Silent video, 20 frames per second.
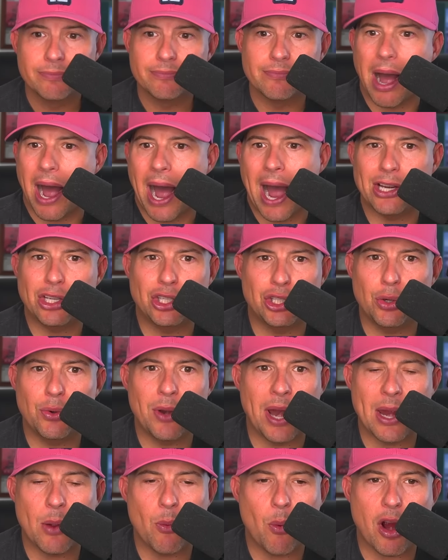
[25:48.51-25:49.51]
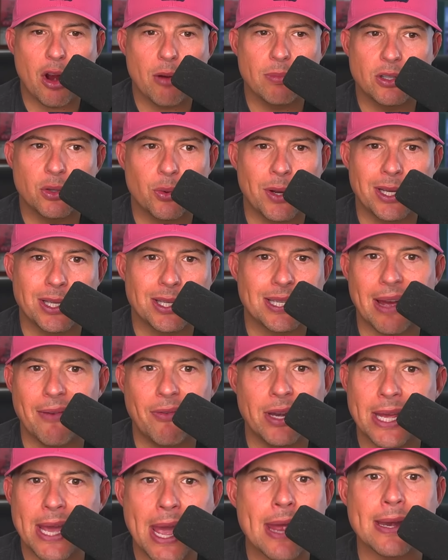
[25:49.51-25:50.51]
I shoot anywhere between
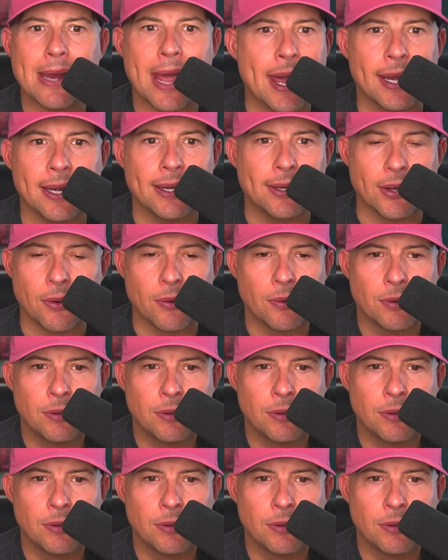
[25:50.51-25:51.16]
78 and 82.